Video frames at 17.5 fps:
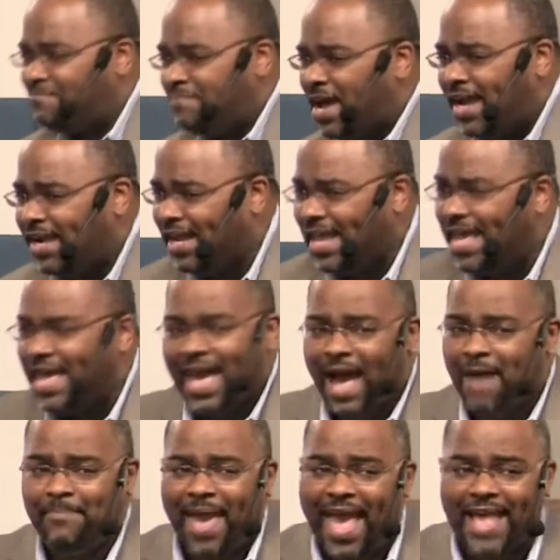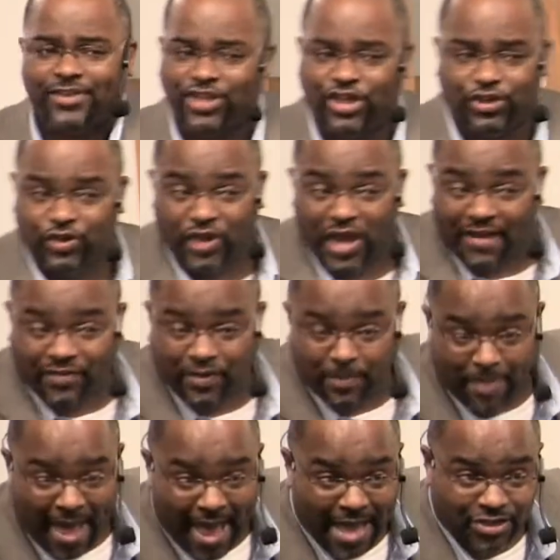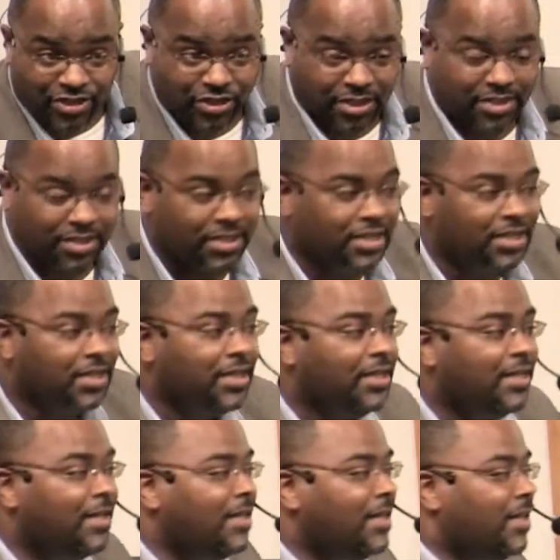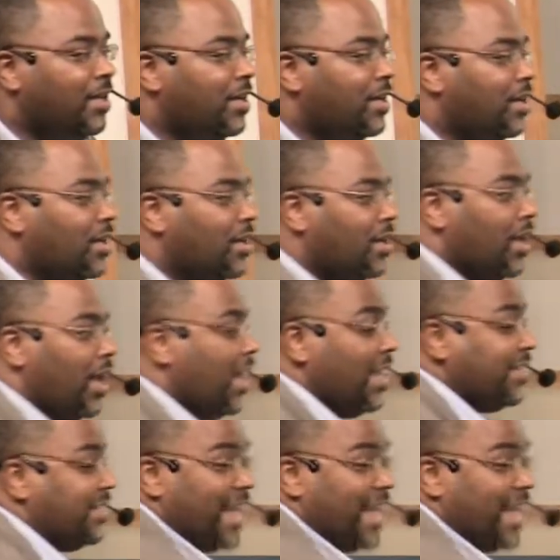money. I'm asking you, do you have compassion? It's